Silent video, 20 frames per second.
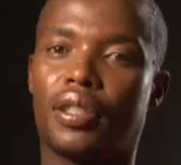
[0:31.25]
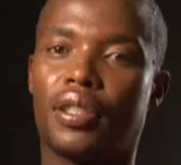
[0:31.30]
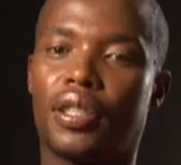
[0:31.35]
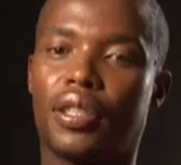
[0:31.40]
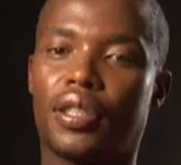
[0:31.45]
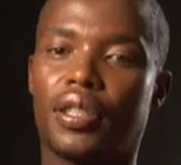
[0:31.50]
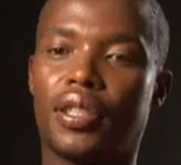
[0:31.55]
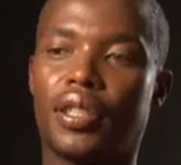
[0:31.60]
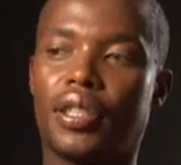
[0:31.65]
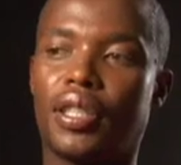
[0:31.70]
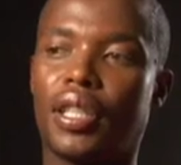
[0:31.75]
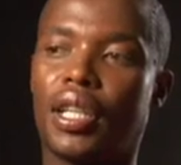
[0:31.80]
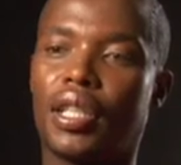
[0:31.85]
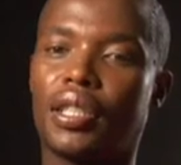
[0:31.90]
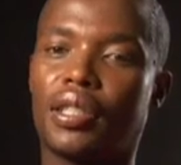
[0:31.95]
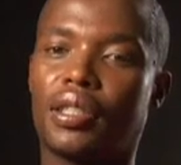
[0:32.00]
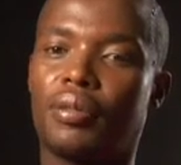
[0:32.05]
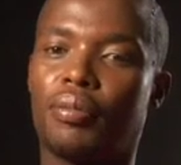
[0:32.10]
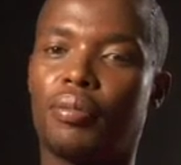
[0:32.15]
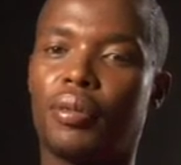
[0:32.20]
the sister
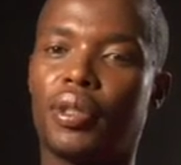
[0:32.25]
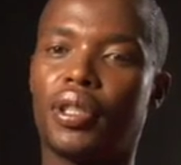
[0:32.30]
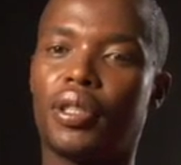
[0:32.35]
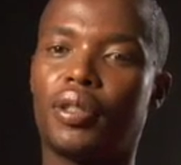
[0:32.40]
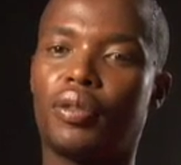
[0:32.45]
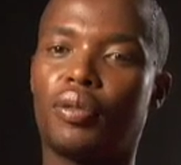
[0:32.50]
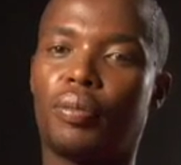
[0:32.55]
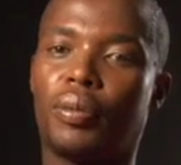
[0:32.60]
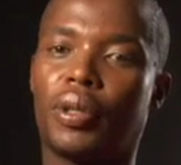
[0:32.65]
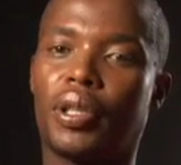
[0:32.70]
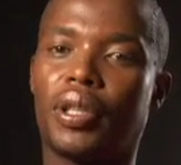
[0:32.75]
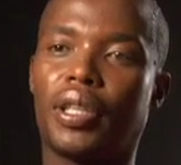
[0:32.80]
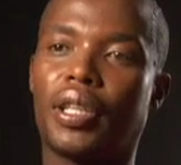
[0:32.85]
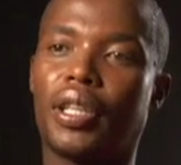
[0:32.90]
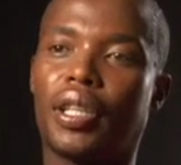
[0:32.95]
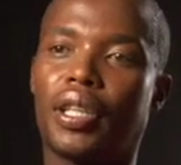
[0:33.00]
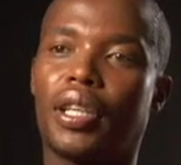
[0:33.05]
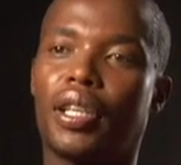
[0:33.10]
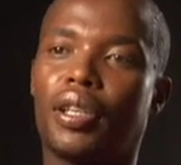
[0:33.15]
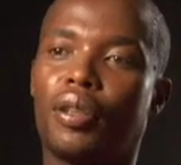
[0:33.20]
asked me to bring
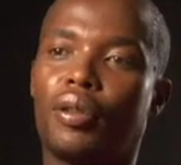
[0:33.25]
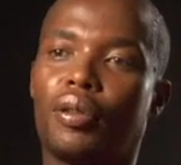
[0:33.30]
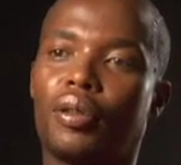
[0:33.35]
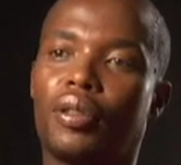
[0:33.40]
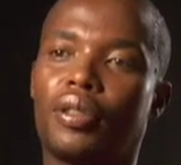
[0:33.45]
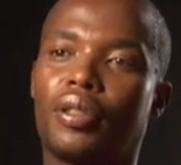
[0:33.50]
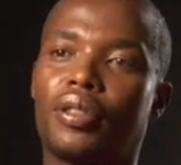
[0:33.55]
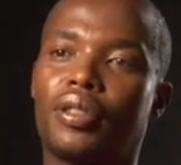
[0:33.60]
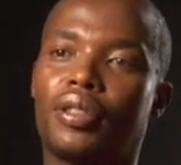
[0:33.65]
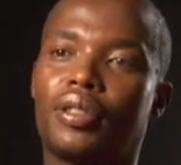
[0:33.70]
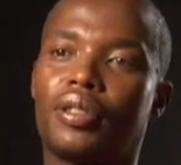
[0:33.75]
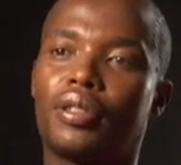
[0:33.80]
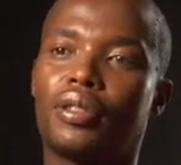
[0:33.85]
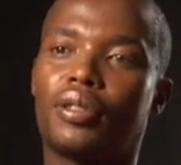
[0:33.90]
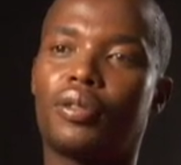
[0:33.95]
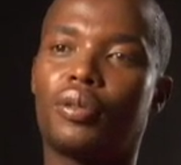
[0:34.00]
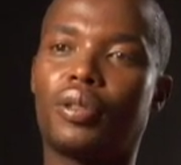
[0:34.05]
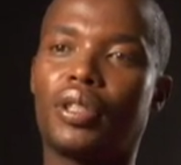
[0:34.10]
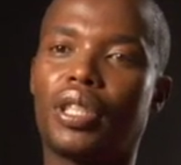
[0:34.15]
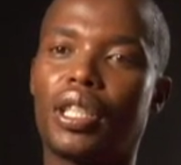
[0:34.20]
her along
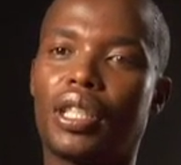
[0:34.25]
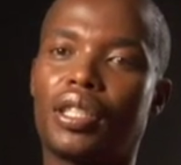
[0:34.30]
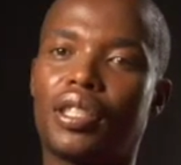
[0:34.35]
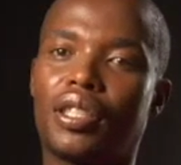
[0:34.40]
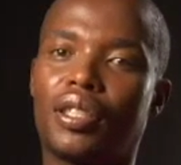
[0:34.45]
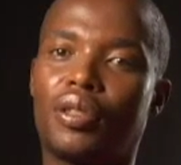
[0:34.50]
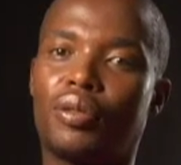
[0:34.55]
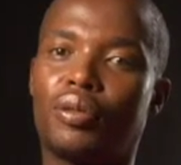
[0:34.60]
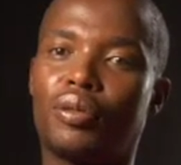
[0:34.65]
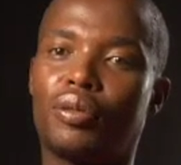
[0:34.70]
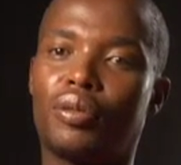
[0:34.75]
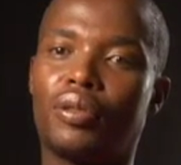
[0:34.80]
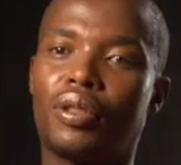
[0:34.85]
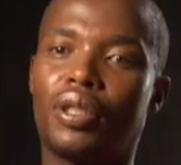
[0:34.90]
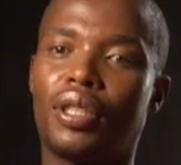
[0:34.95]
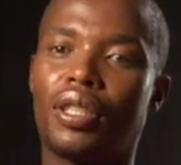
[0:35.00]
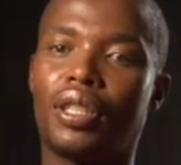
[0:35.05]
to test too.